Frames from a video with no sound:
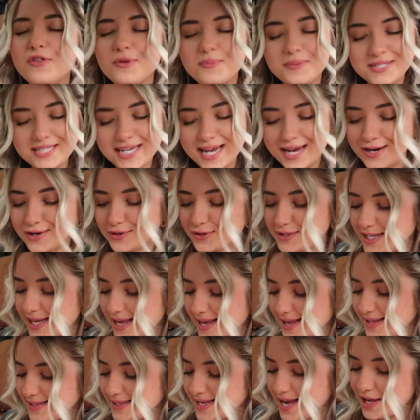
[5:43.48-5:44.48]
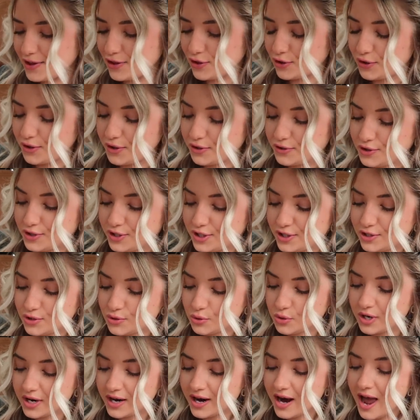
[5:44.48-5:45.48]
the potato skins at the grocery
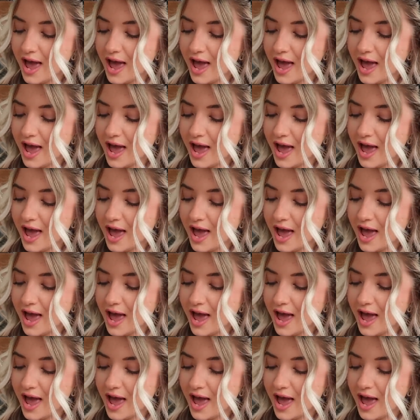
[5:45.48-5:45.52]
store.